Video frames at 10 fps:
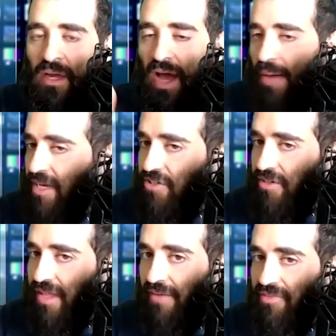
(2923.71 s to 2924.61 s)
I make sure
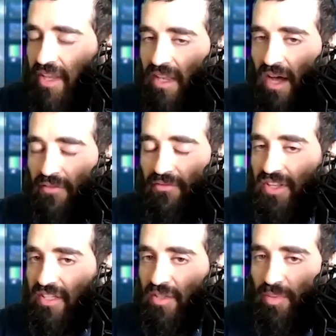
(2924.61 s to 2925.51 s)
they have the love and the
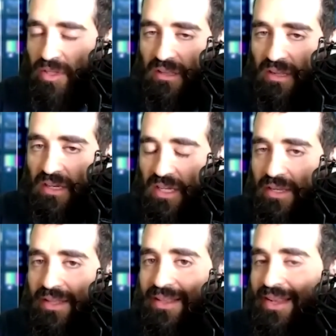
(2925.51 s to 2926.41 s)
discipline that they need.
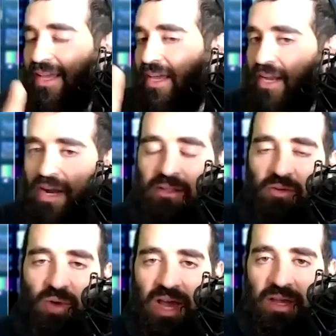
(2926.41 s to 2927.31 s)
And then I get out of their
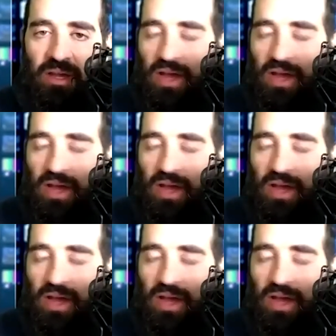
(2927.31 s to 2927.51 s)
way.